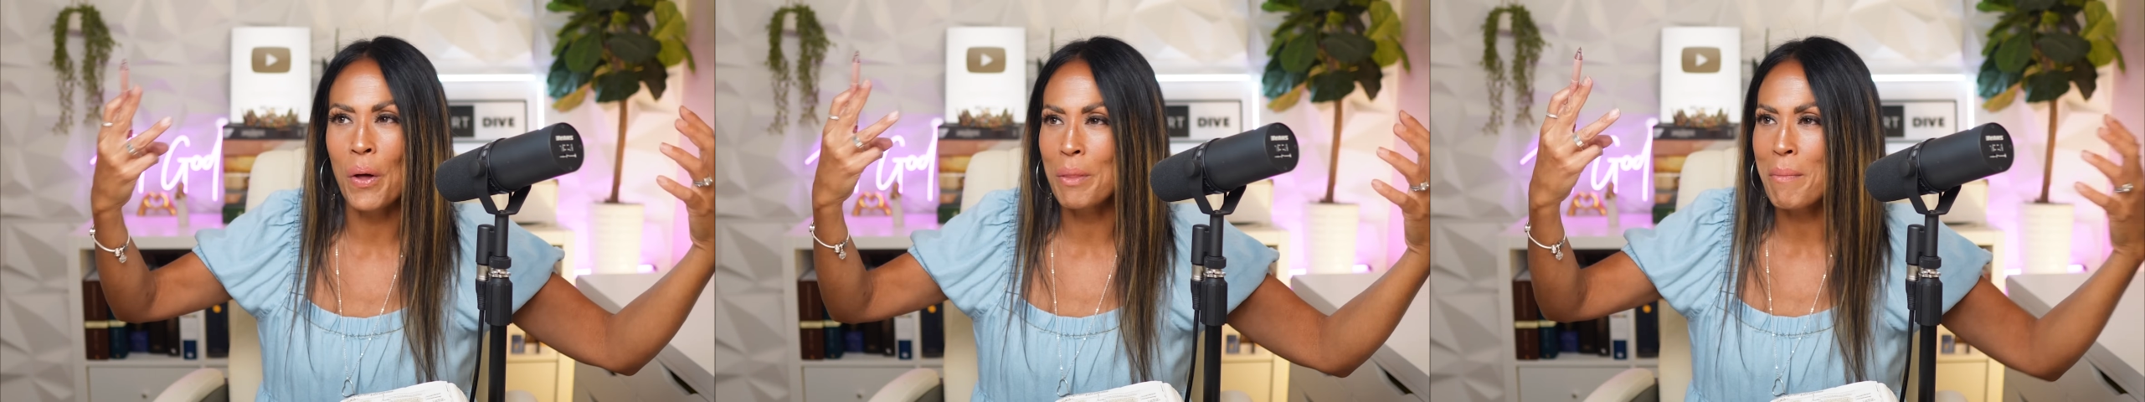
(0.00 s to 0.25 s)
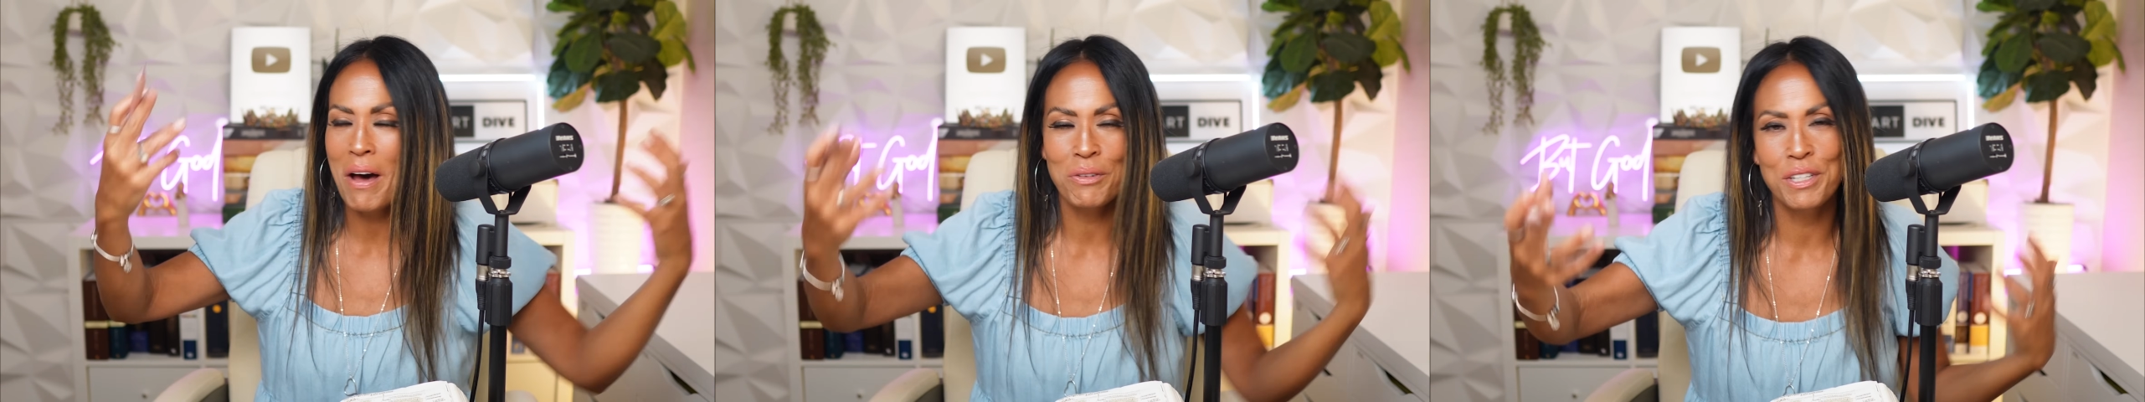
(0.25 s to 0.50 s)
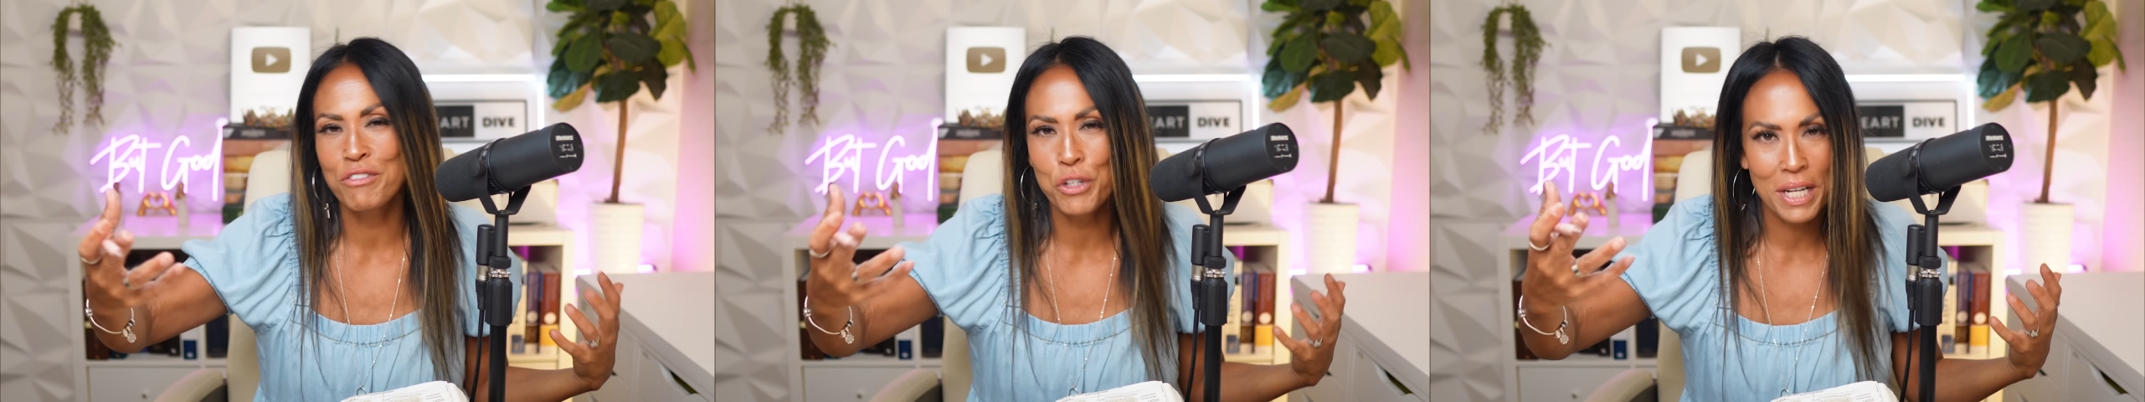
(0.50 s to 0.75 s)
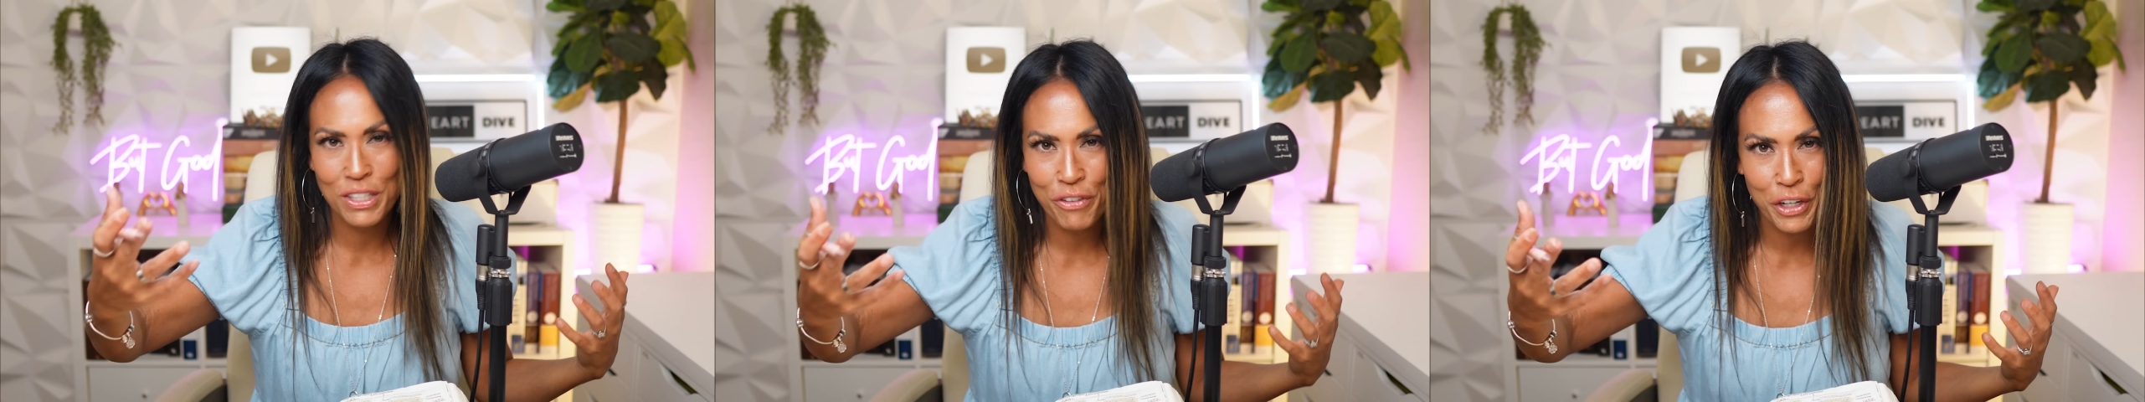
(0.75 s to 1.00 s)
on the Mount of
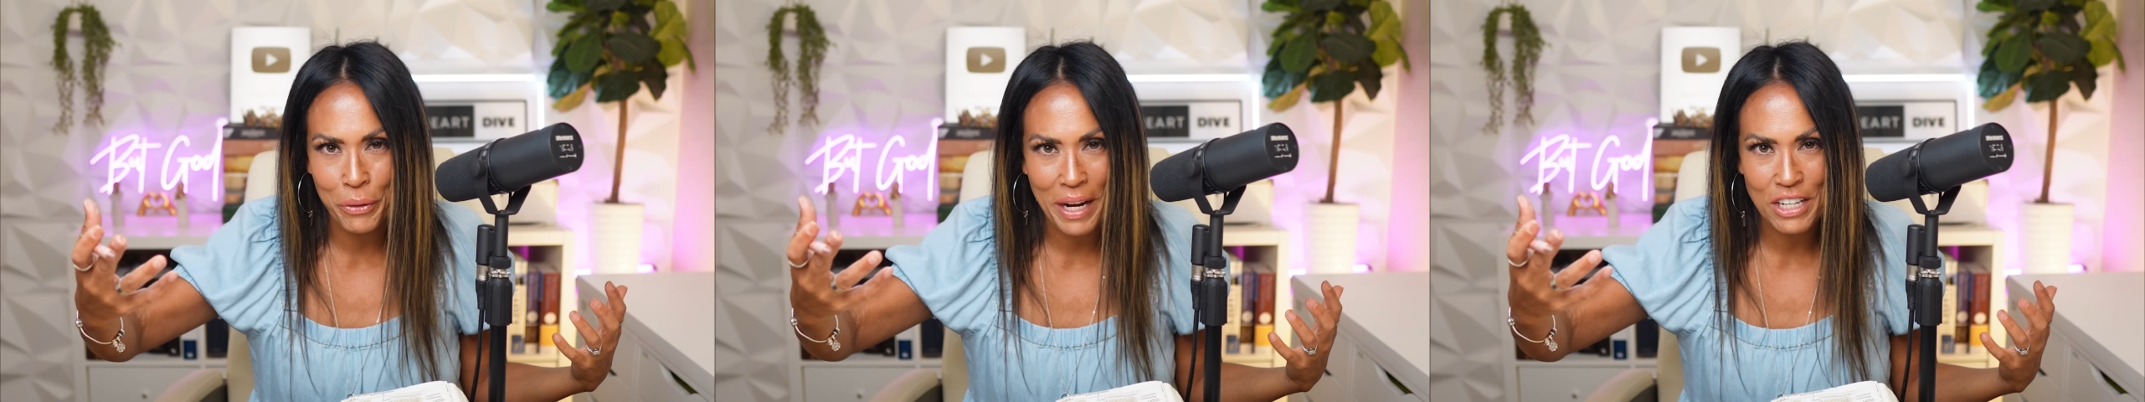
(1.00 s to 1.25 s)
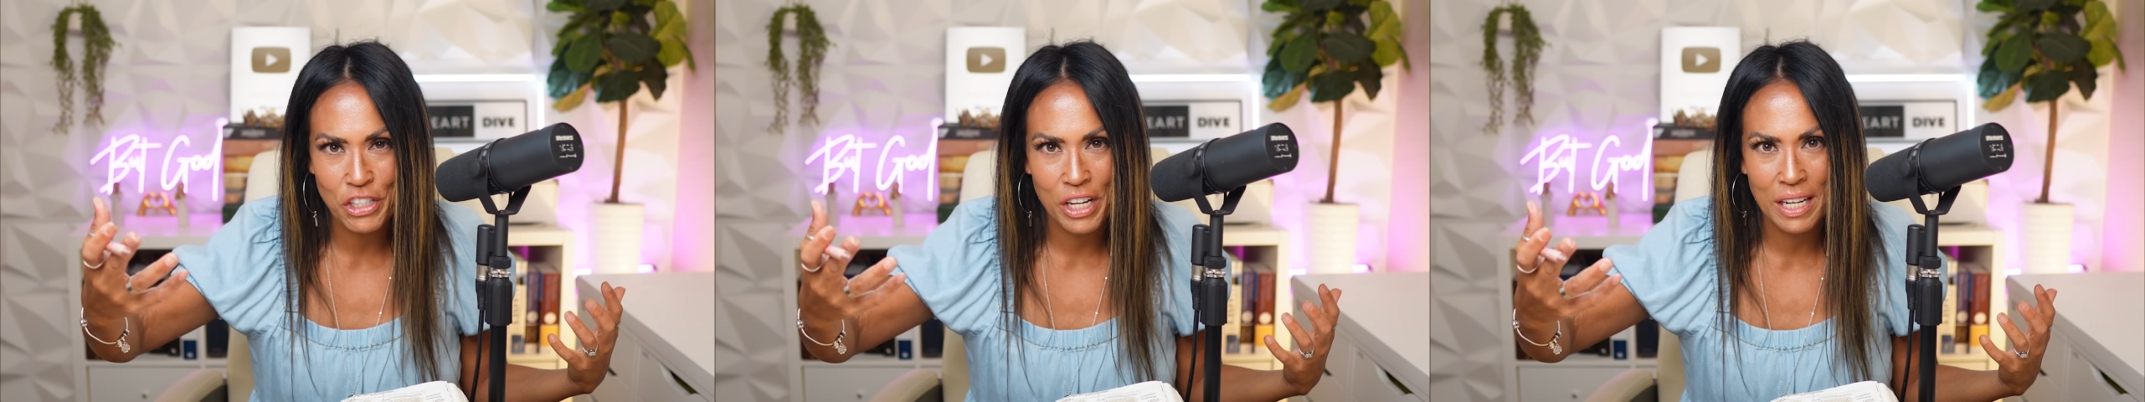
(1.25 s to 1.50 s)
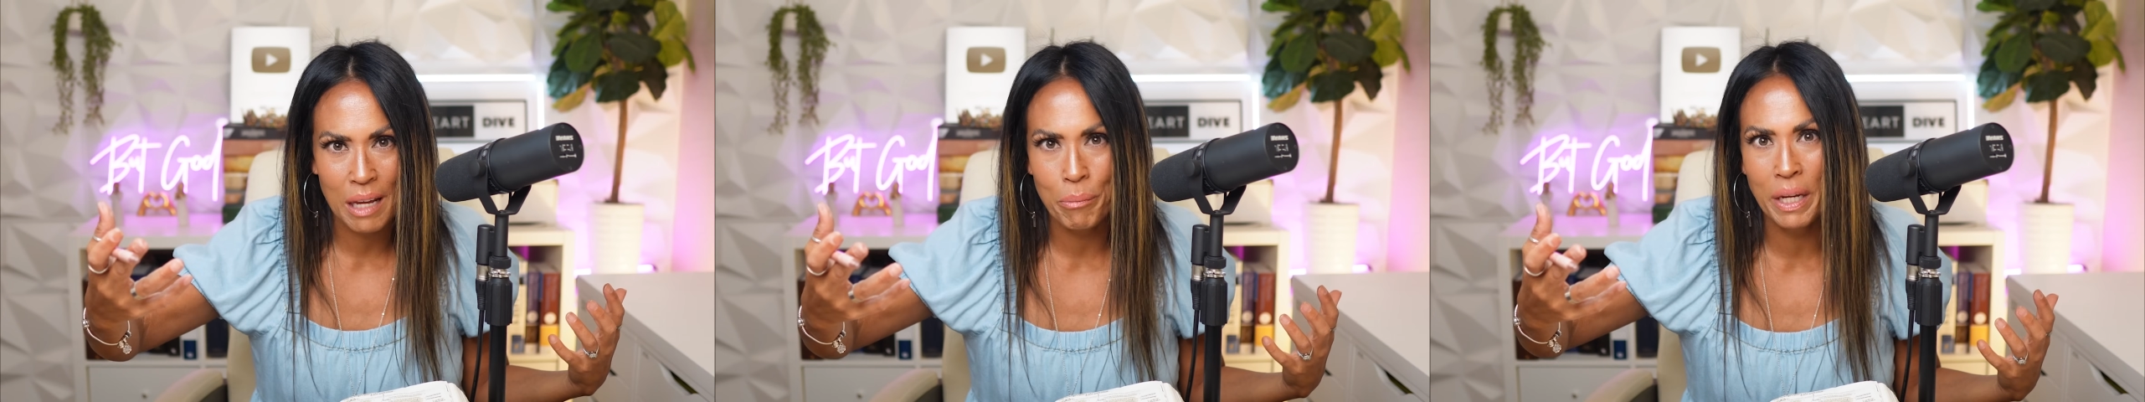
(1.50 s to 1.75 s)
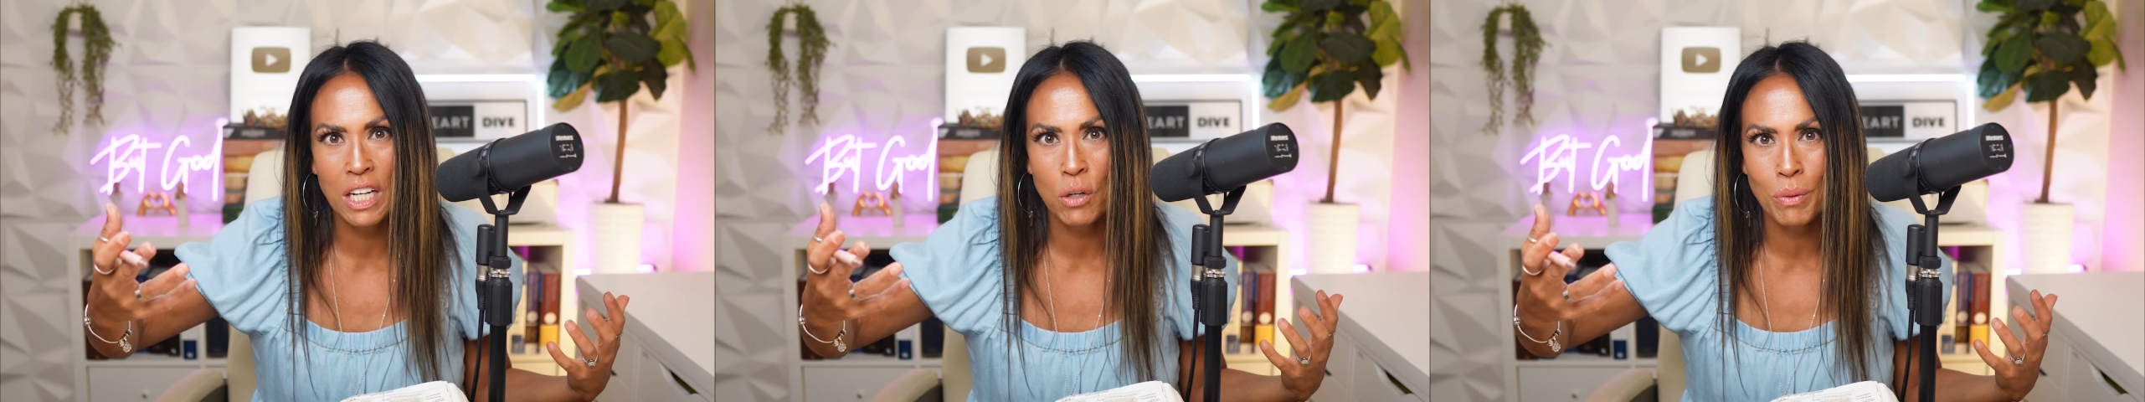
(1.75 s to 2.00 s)
Transfiguration and
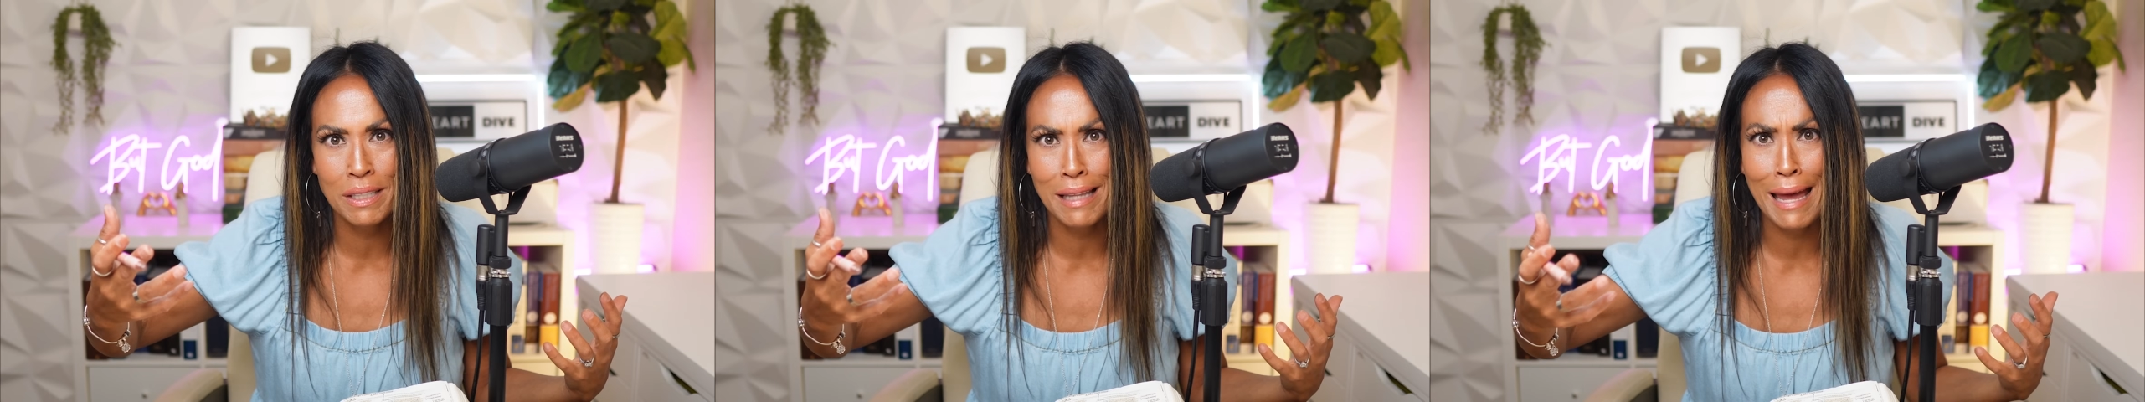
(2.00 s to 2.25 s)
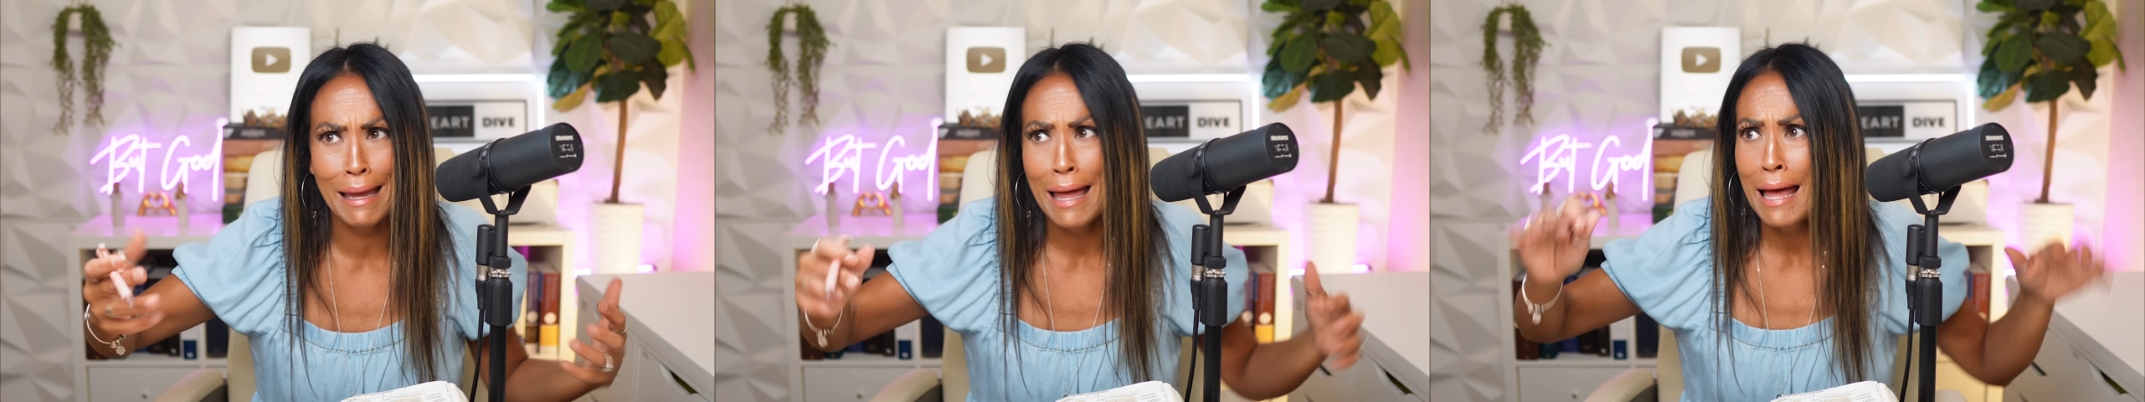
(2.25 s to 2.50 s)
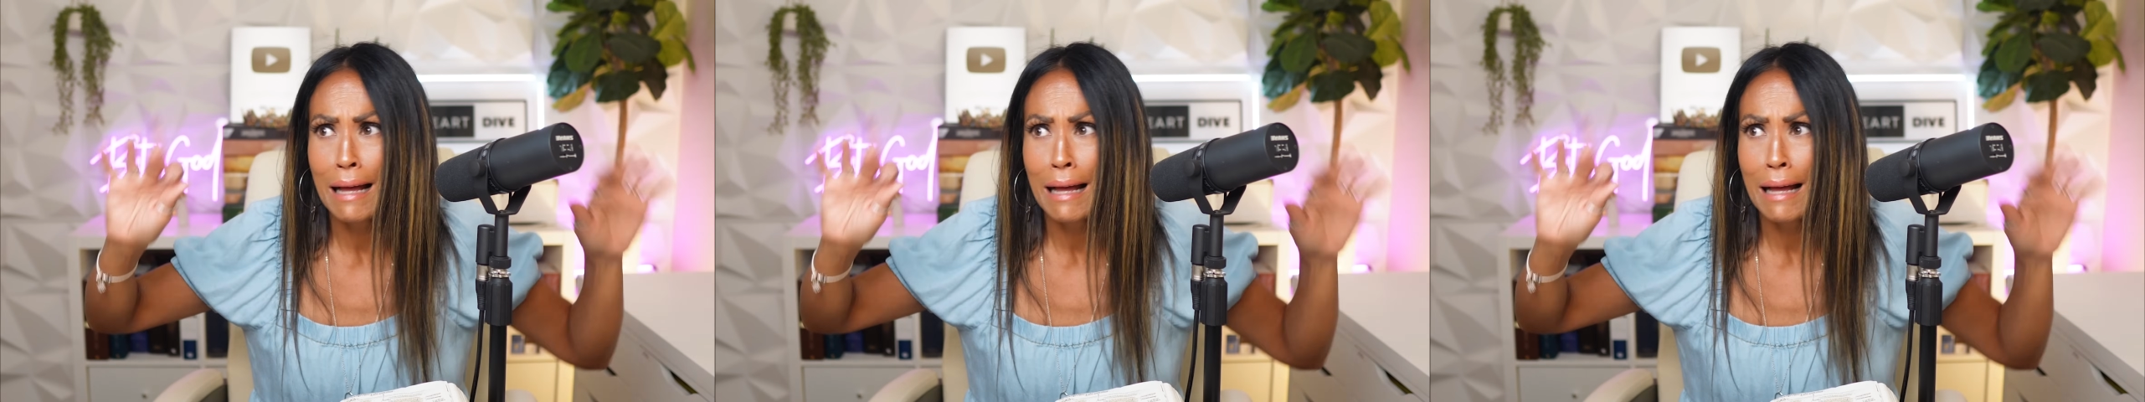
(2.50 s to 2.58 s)
Peter was like,